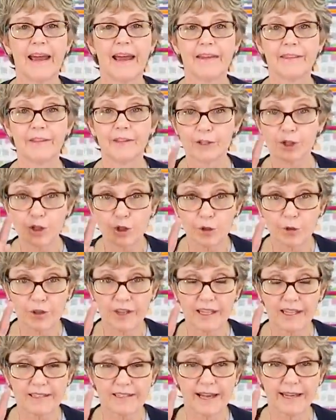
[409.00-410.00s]
There's two
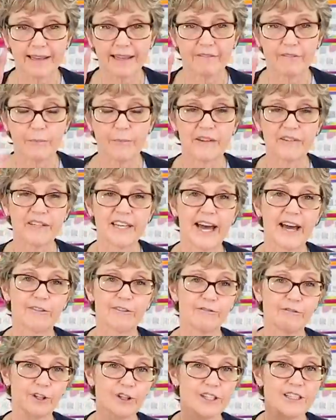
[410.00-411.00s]
things I love about that.
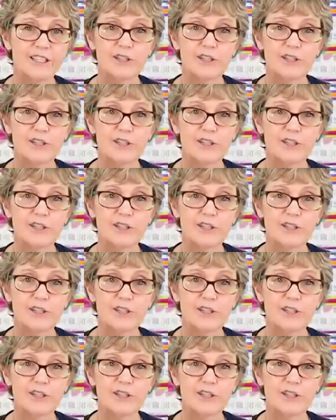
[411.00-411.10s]
First,